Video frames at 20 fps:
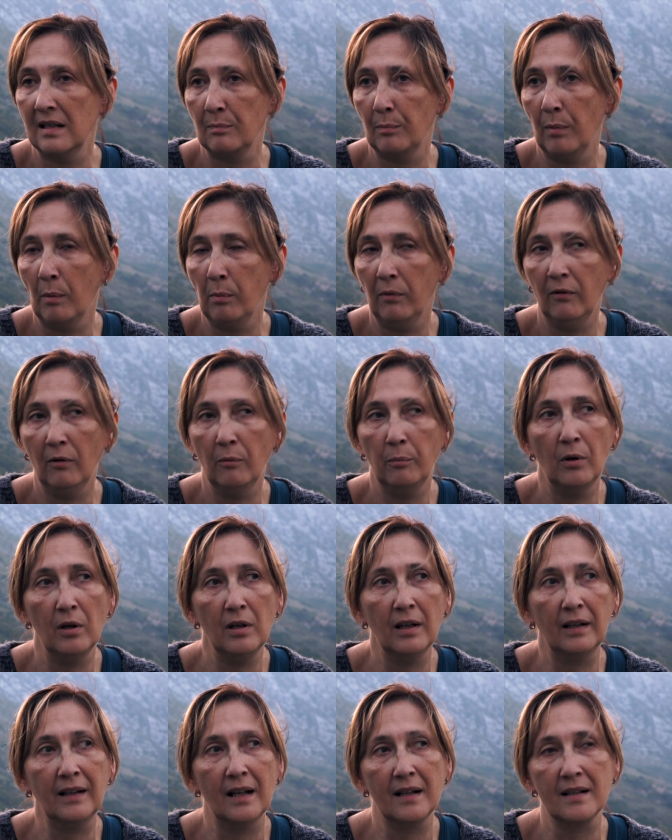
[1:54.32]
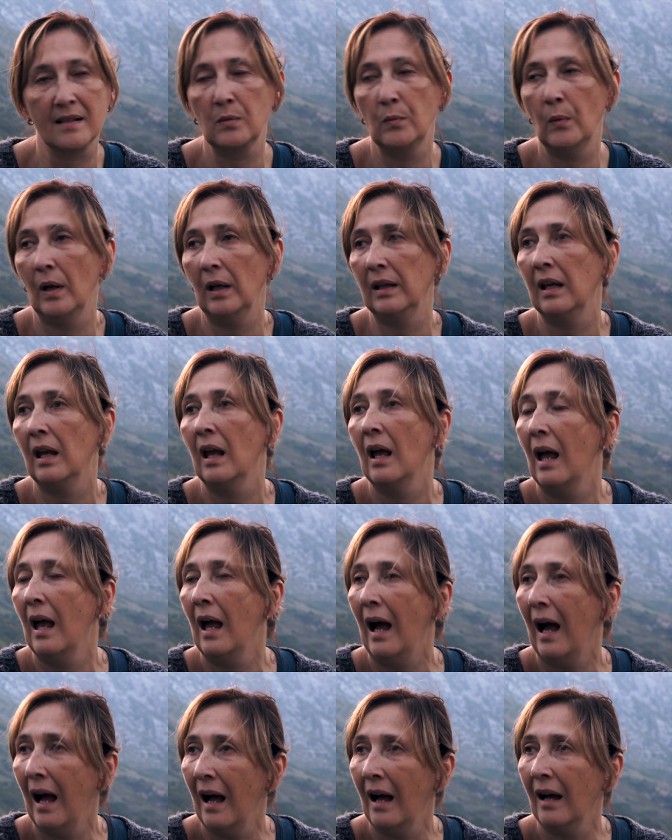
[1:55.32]
this Popovo Polje Karst Valley
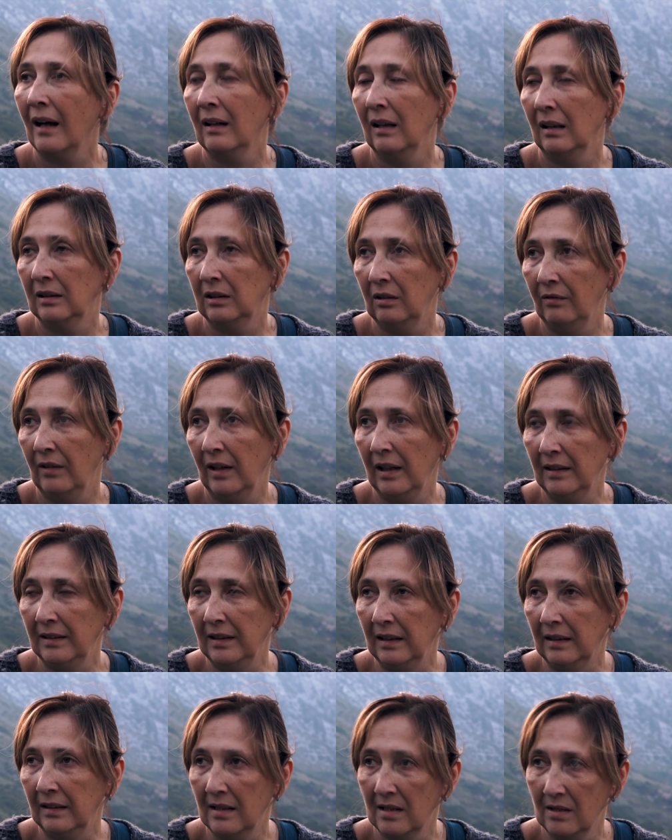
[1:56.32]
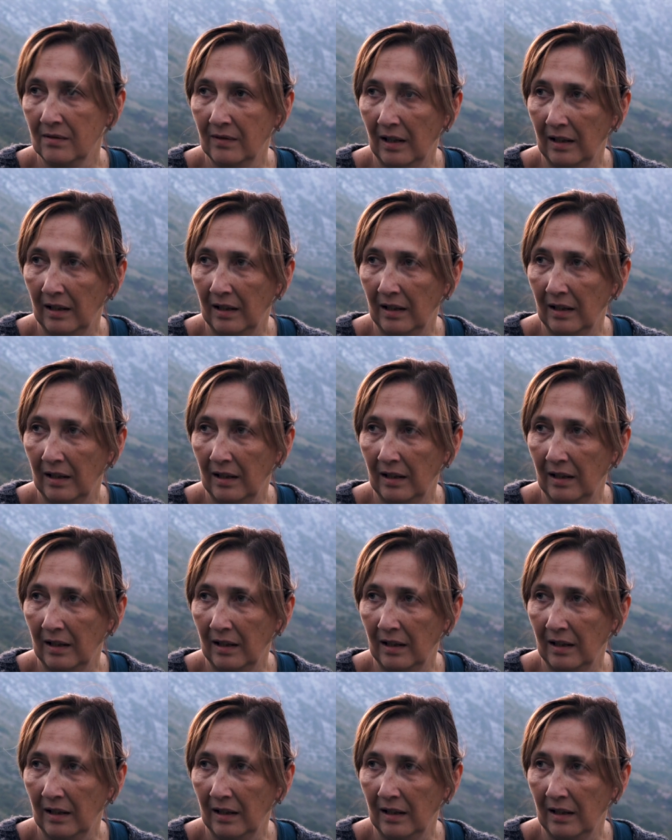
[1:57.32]
are cultivating these